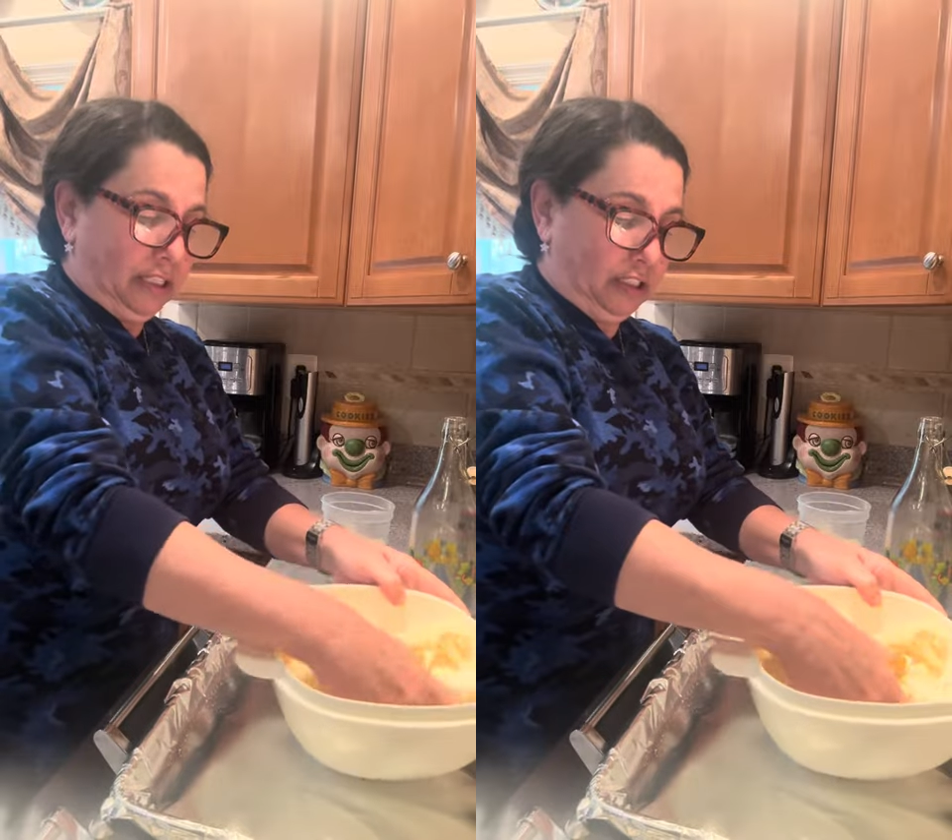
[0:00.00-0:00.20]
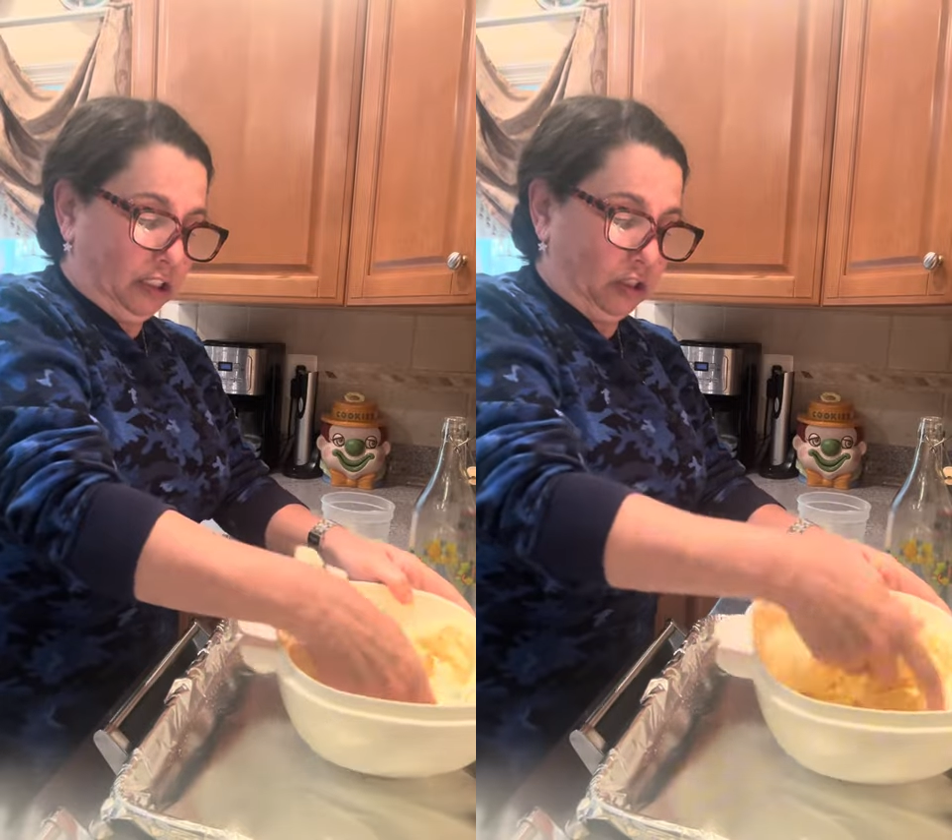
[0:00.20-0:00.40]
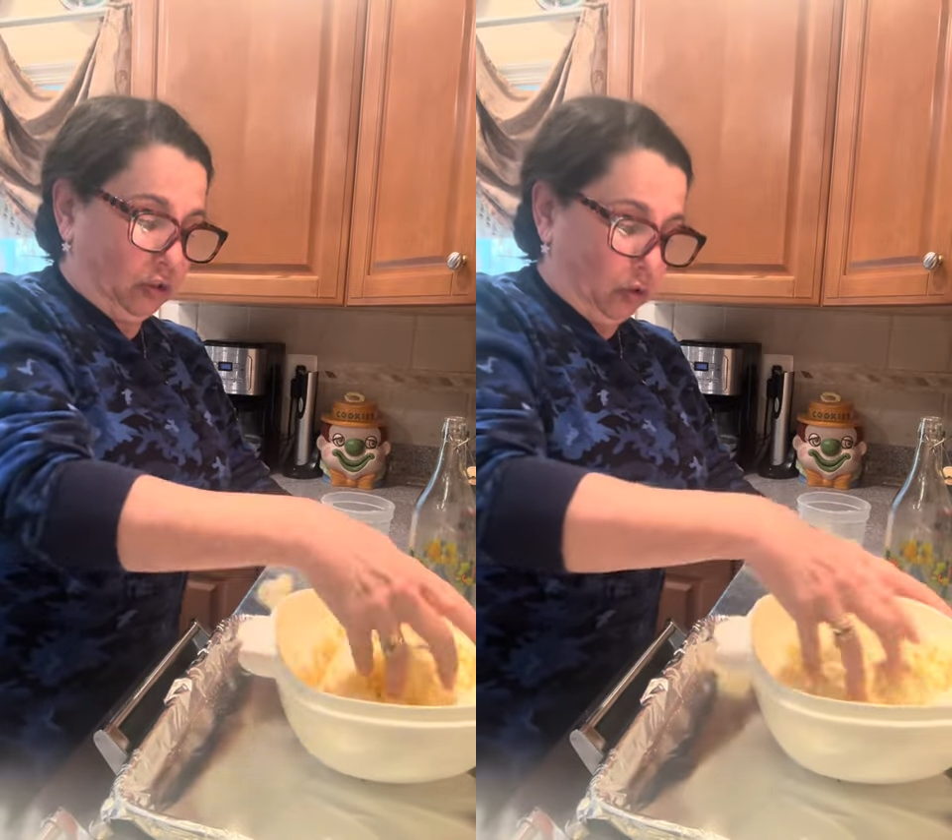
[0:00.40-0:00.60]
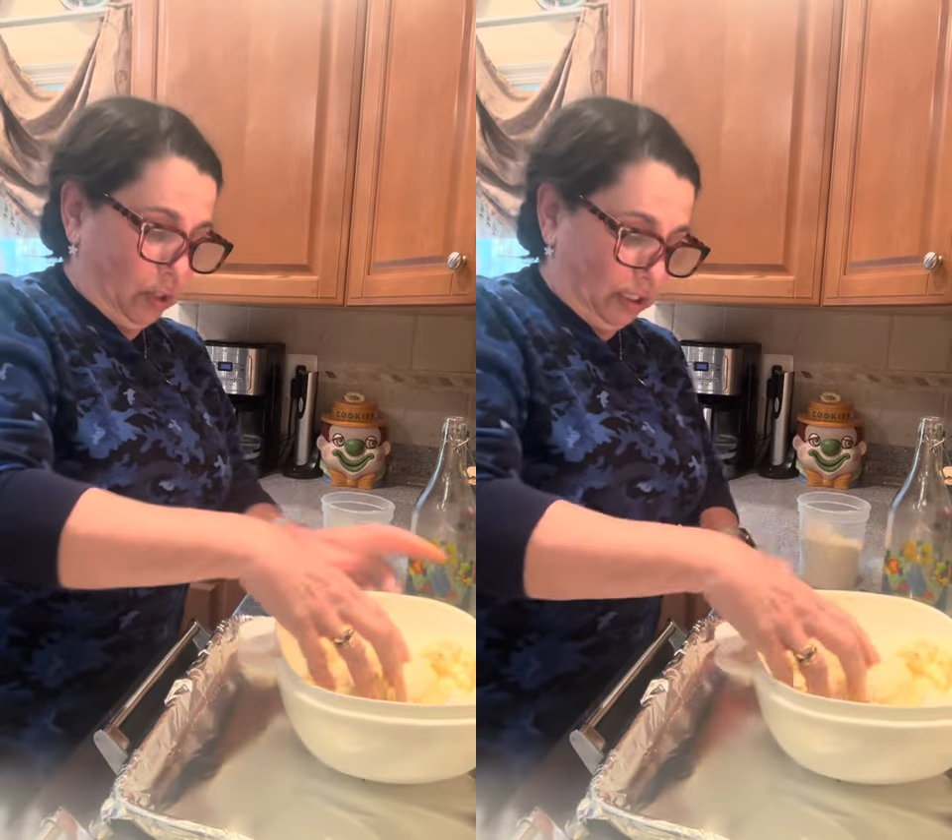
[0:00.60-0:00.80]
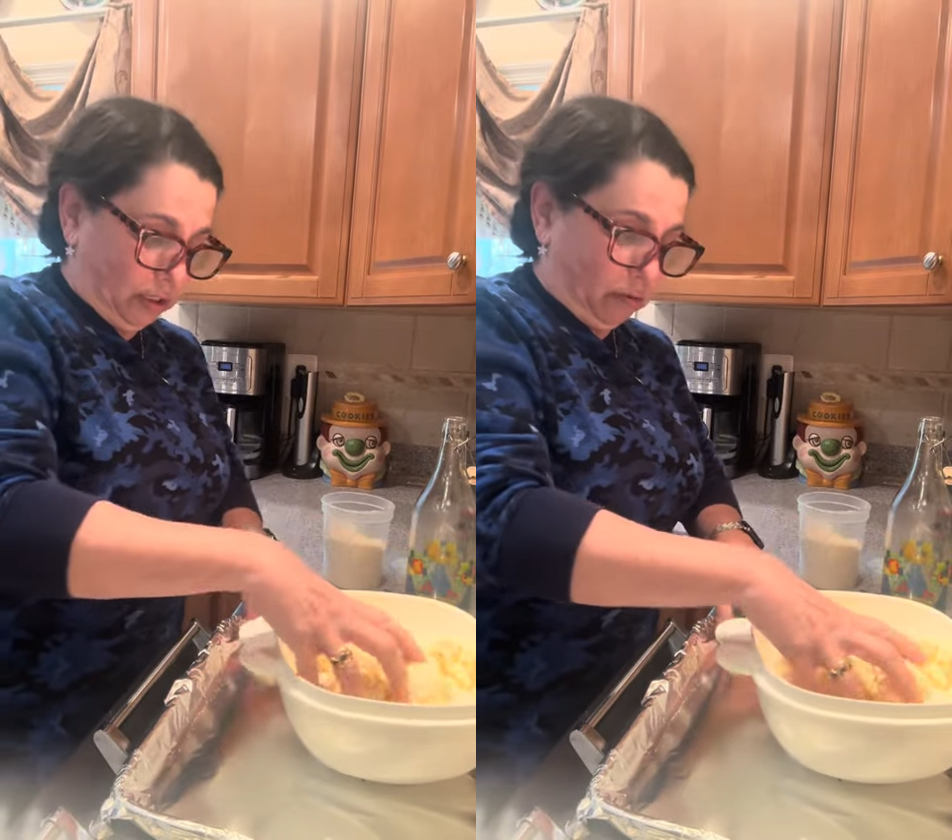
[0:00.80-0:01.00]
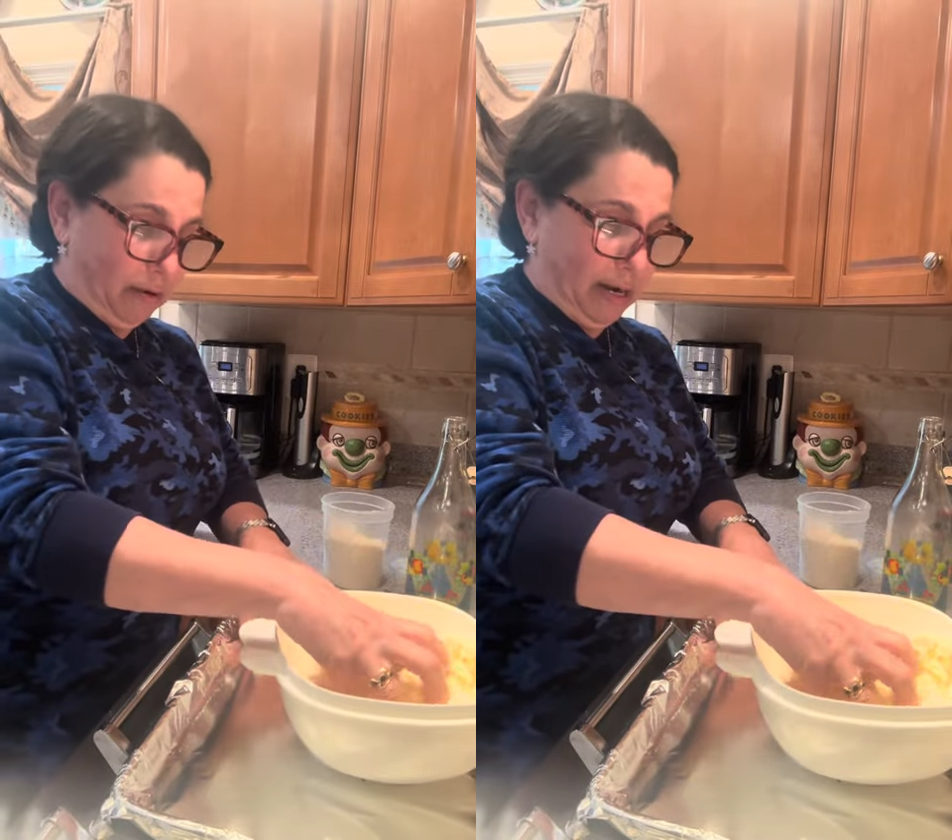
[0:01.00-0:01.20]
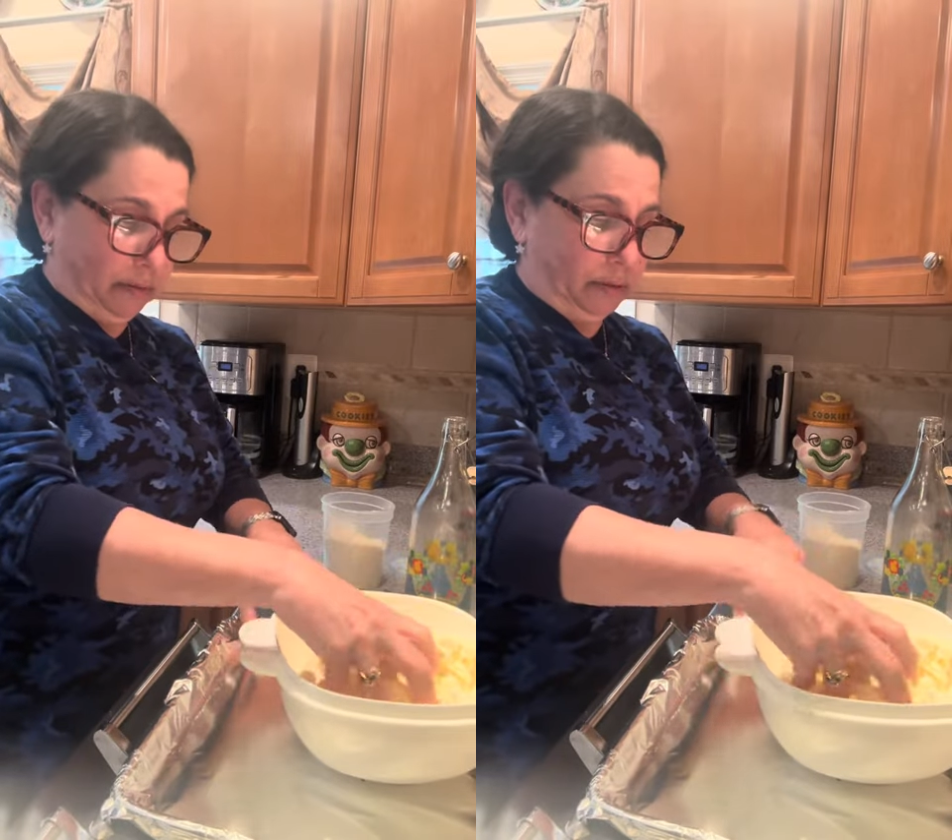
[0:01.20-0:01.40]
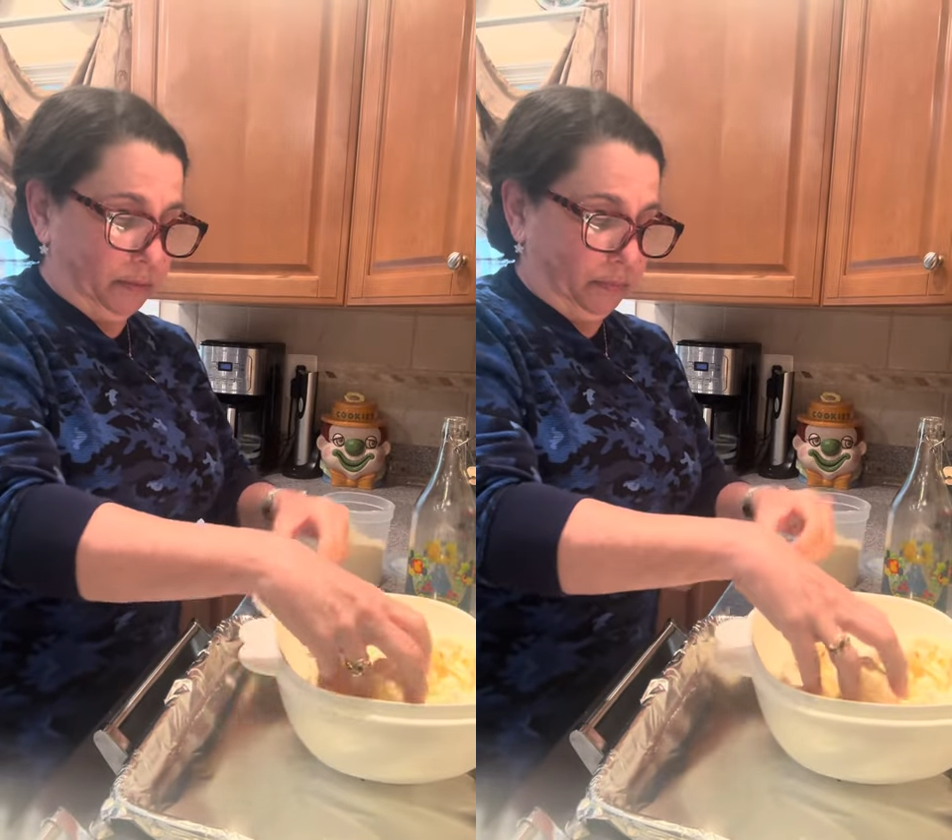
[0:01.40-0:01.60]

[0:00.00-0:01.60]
just toss it around.